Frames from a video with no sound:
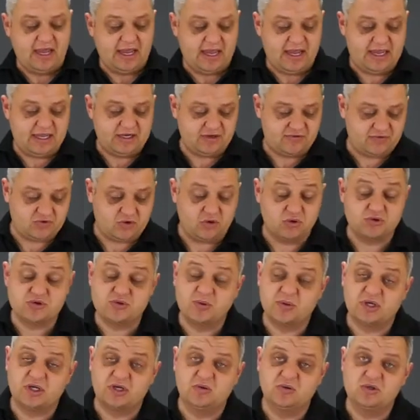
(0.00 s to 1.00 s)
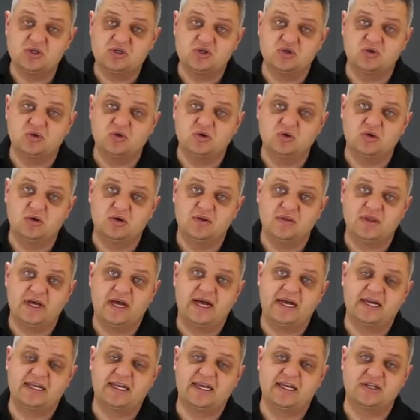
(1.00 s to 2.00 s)
and of course we're going to ensure
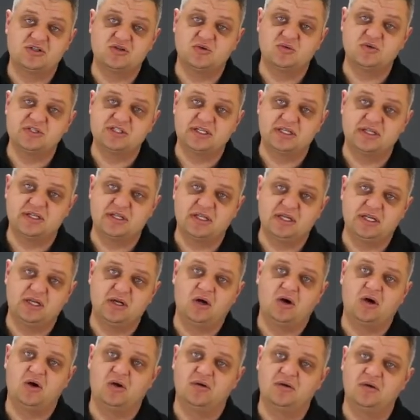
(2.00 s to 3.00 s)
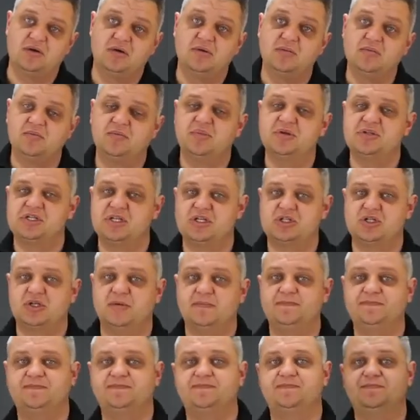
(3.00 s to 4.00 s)
that our kettle is in the on
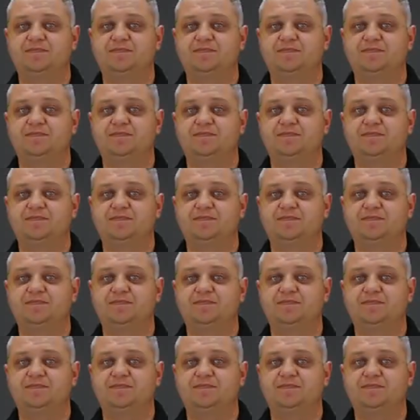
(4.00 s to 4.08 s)
position.